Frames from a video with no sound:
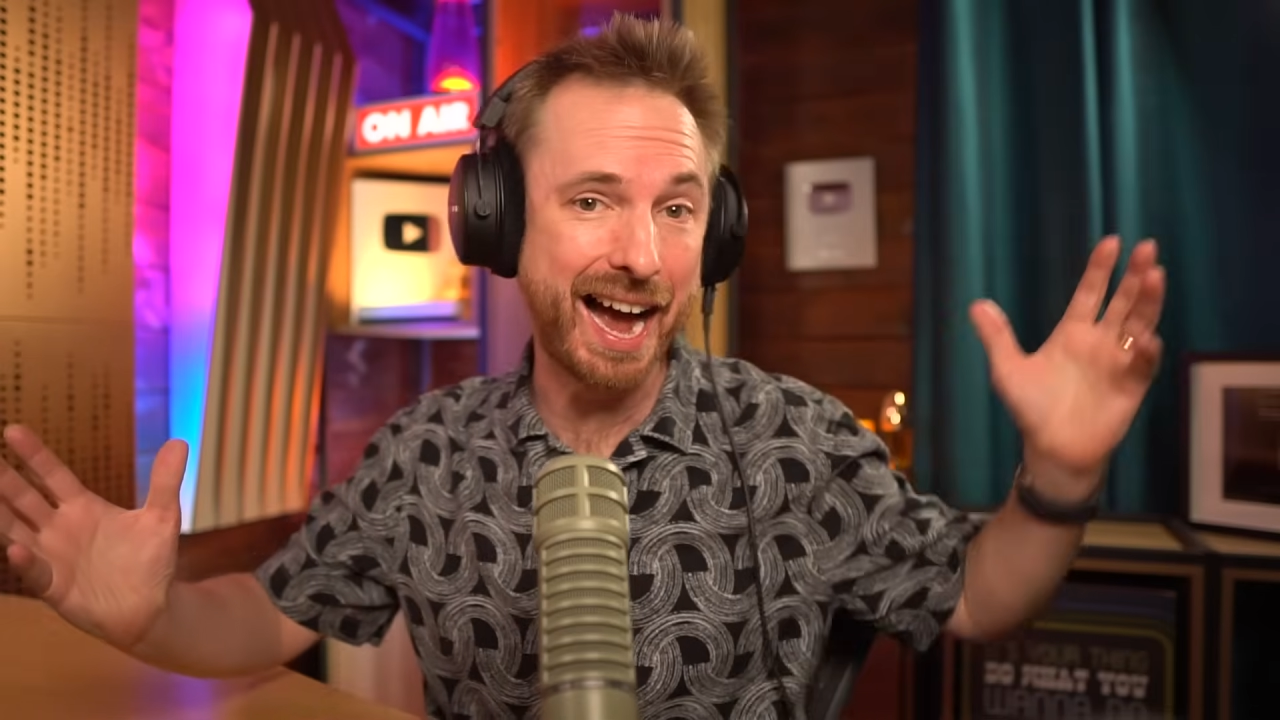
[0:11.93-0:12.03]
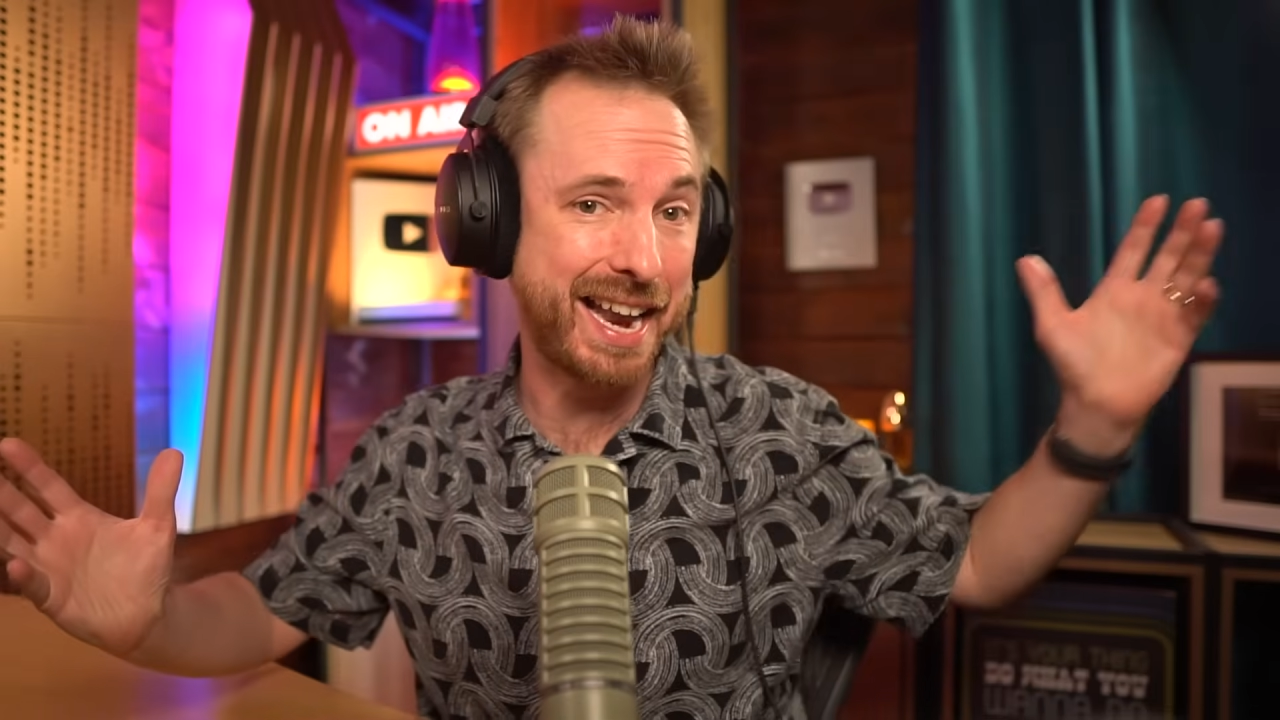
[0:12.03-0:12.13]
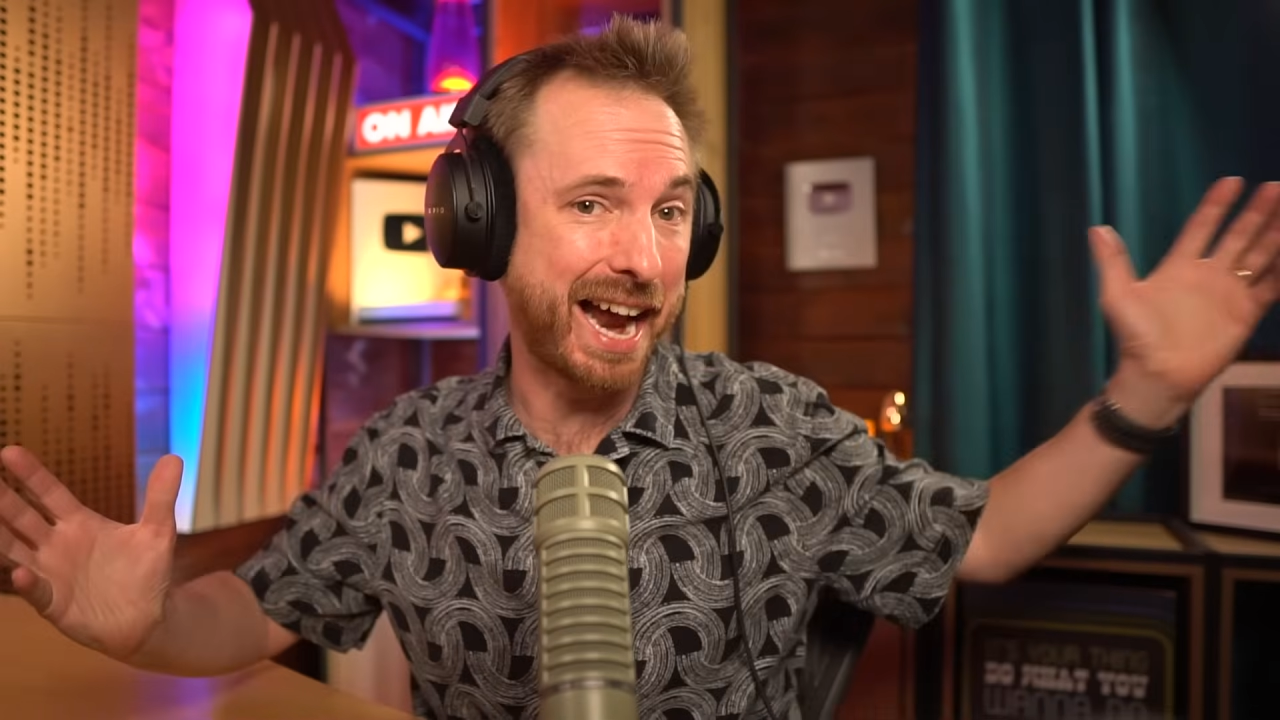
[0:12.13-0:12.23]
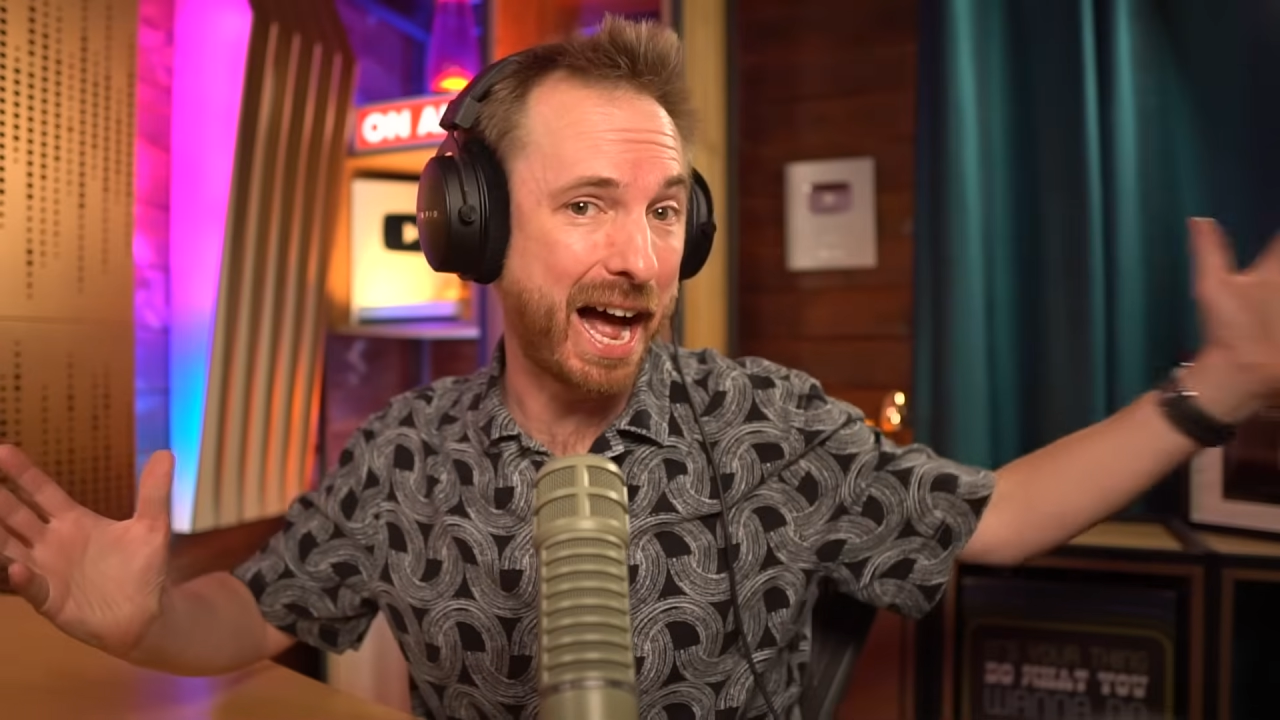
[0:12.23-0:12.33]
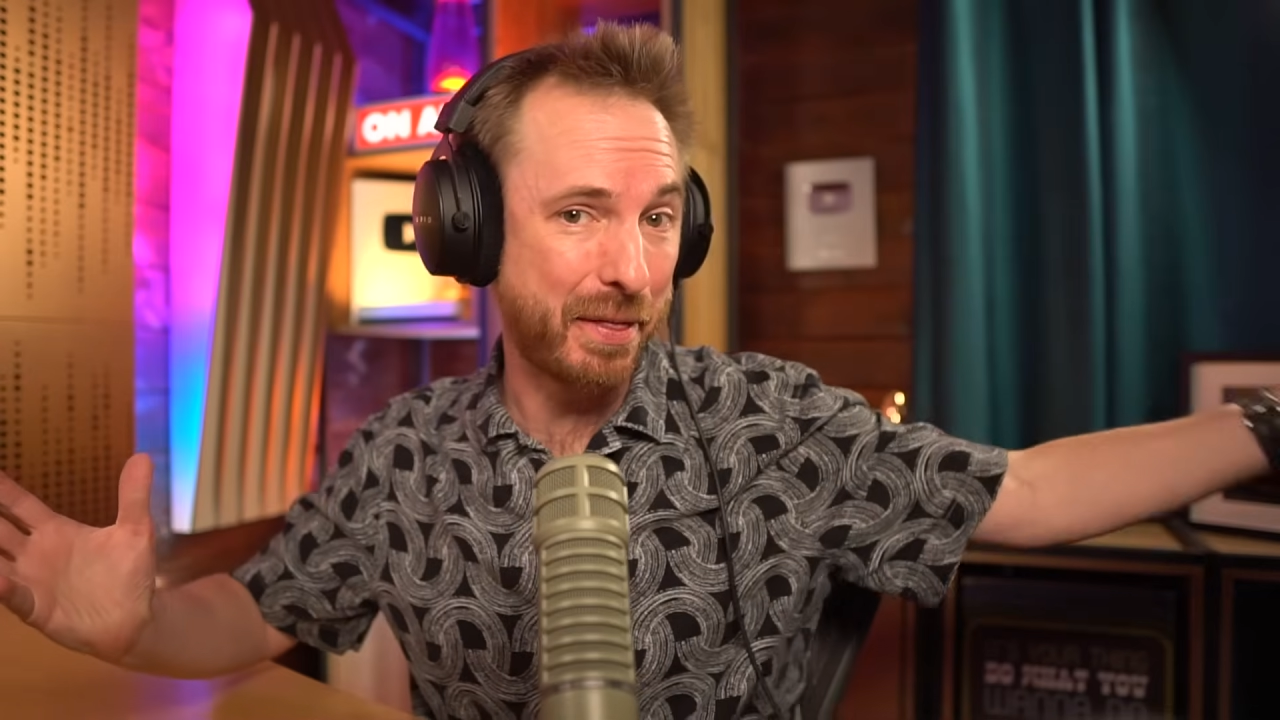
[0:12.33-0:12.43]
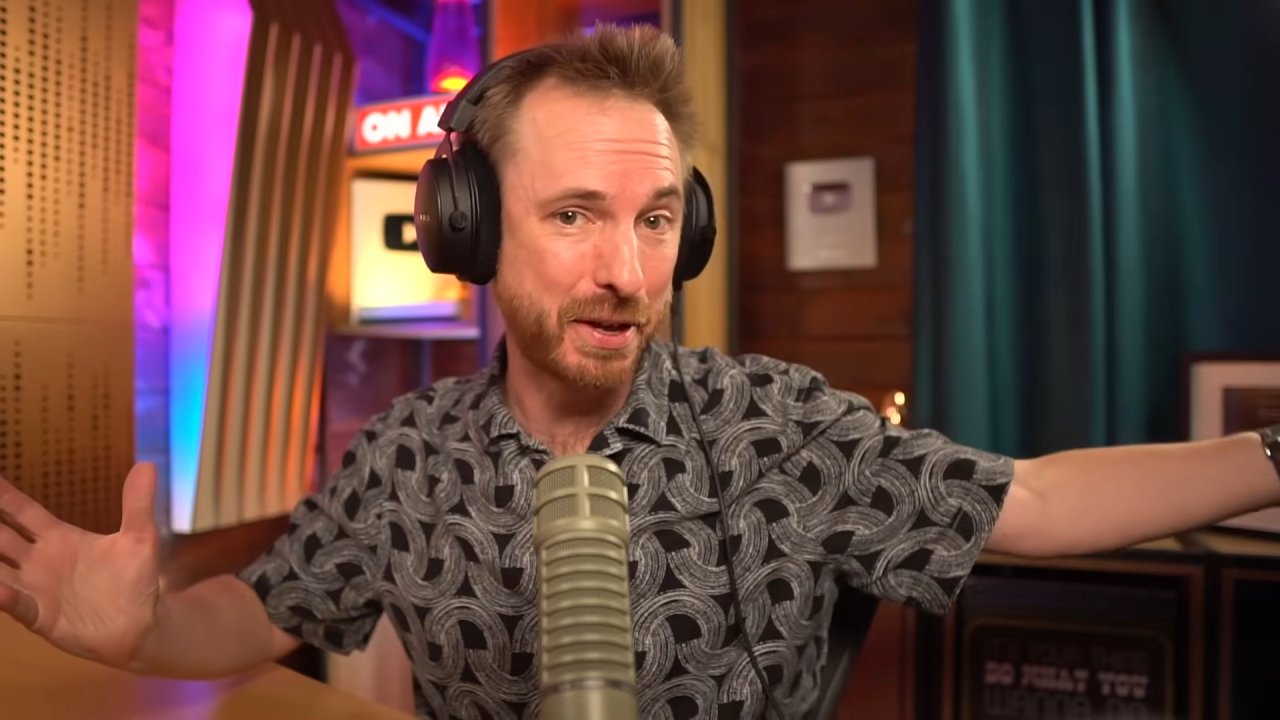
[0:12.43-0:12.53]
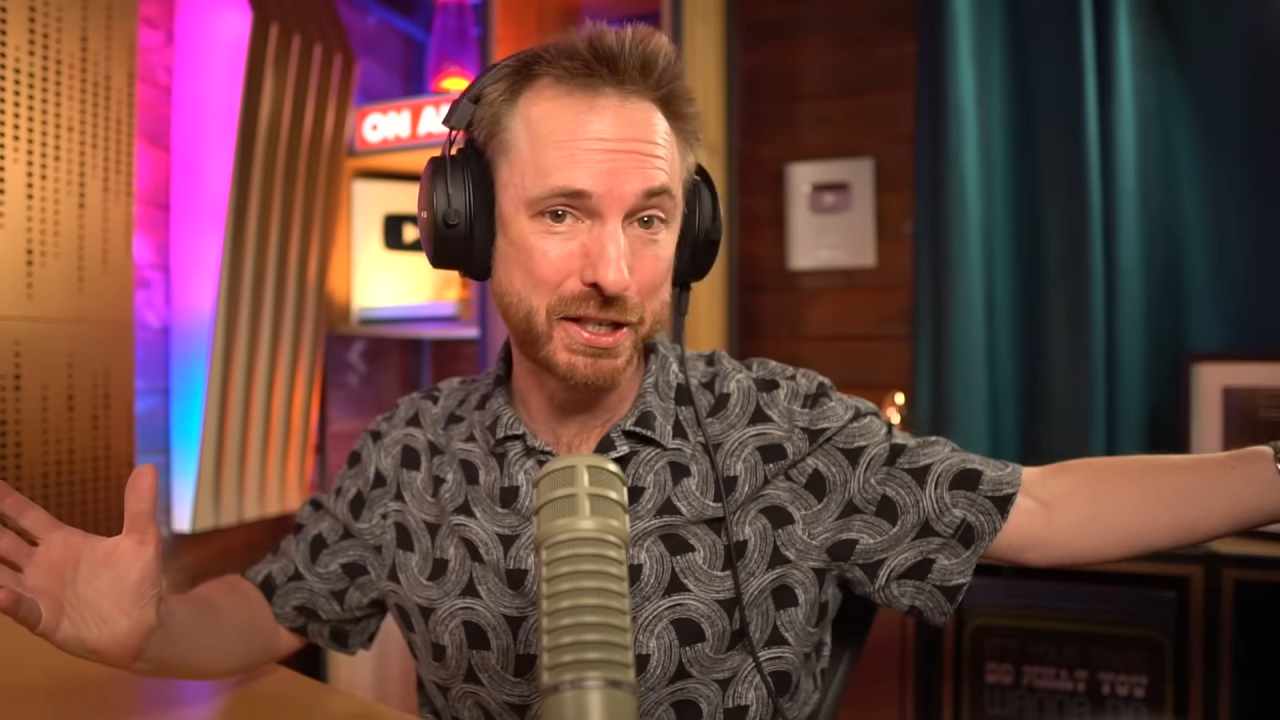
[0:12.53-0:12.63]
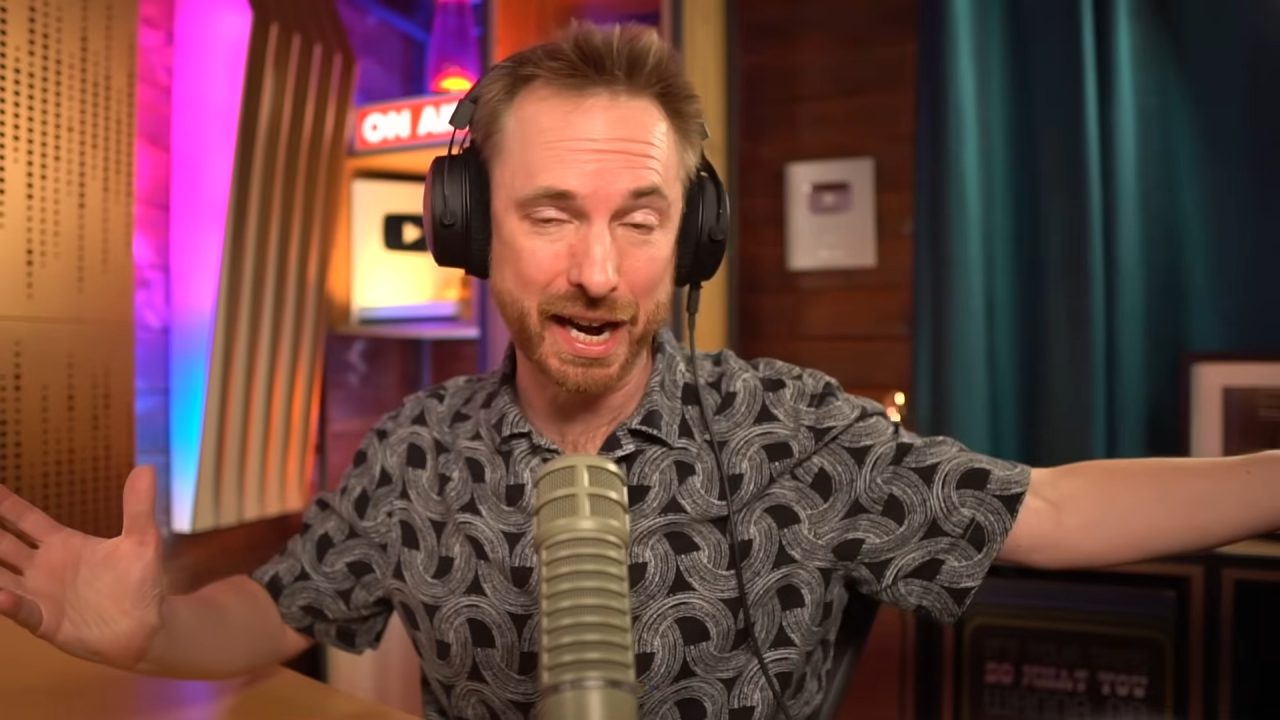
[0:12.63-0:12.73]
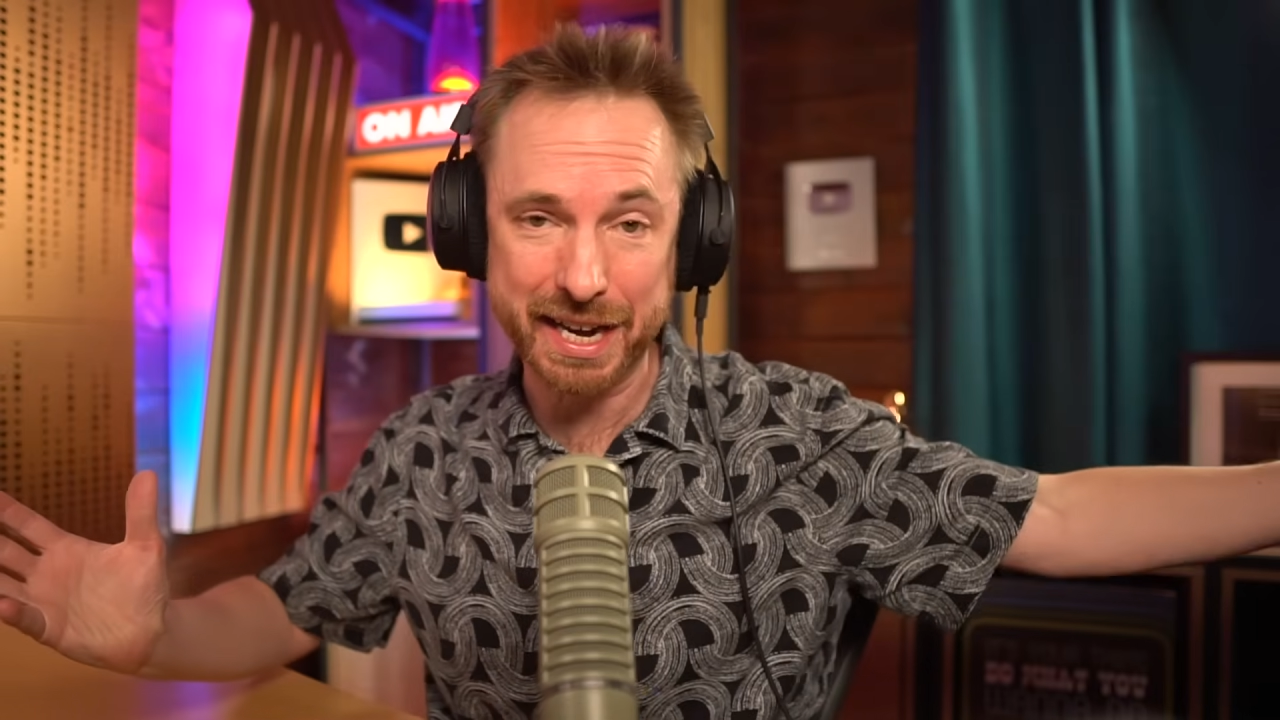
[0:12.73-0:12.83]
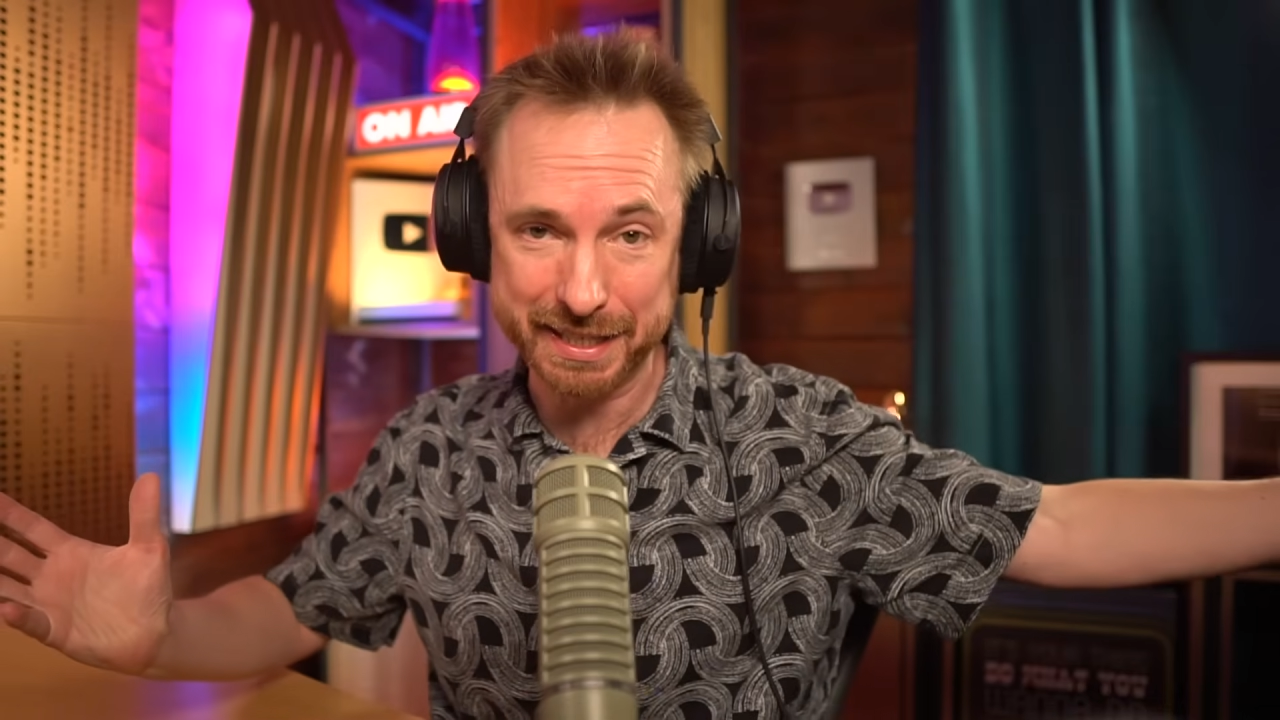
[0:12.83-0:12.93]
and
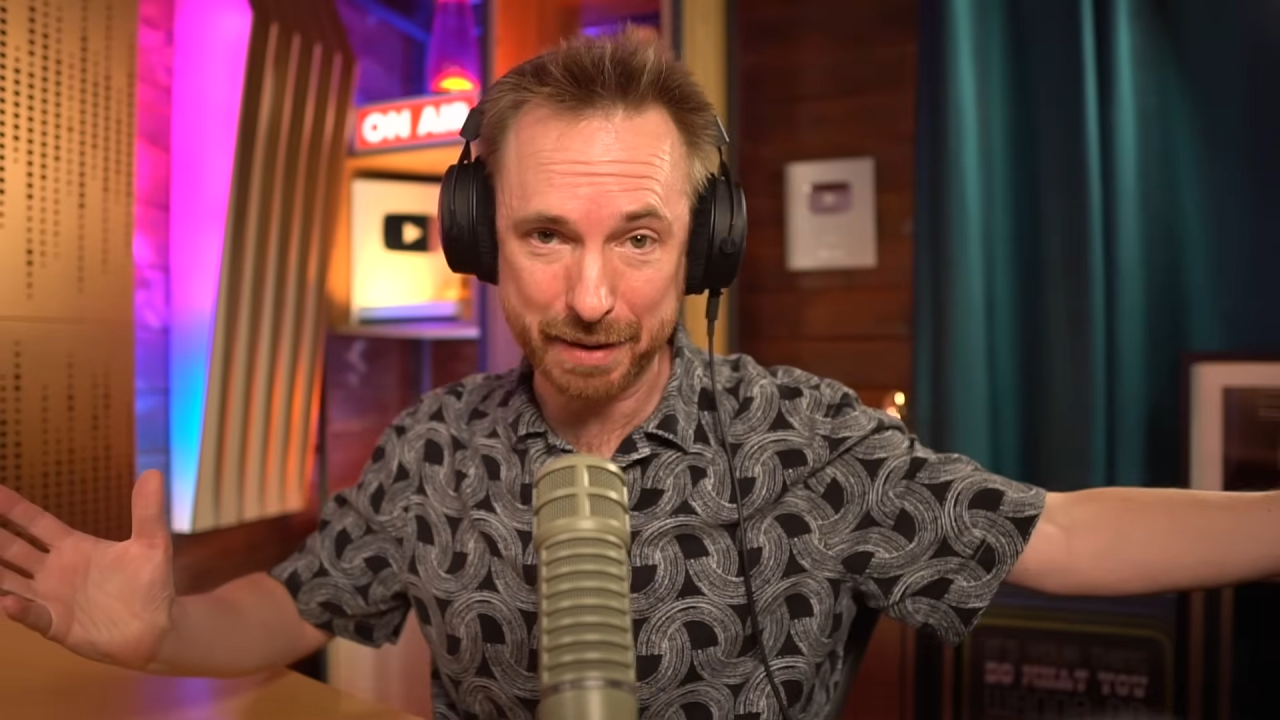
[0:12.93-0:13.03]
others like